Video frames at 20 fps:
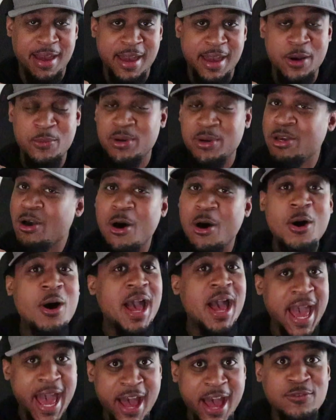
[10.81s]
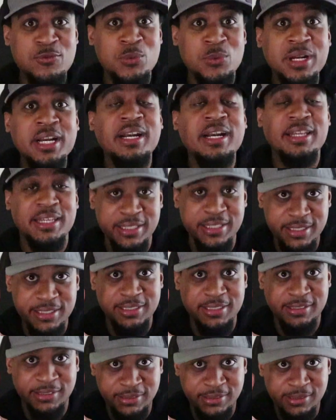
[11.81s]
And we all have one of
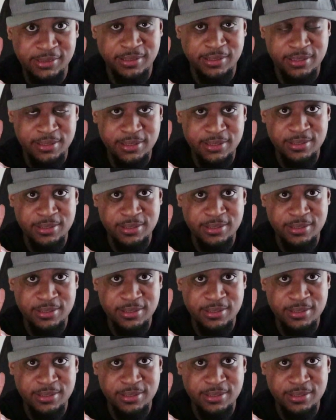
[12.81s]
these.